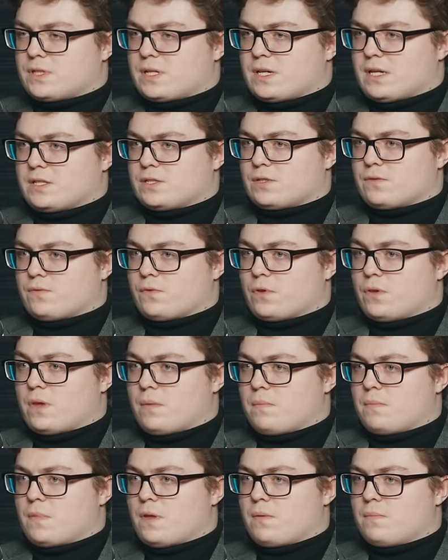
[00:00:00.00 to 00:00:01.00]
a case of,
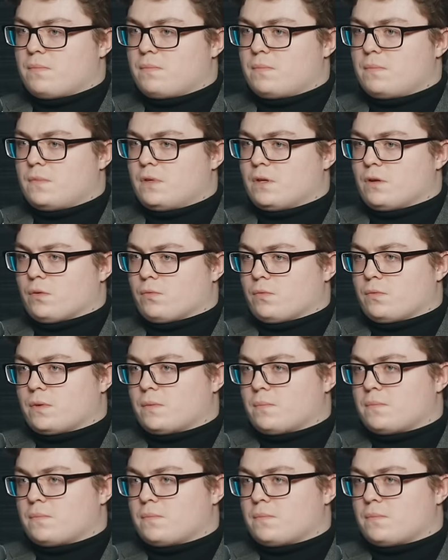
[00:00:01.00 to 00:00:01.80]
you know,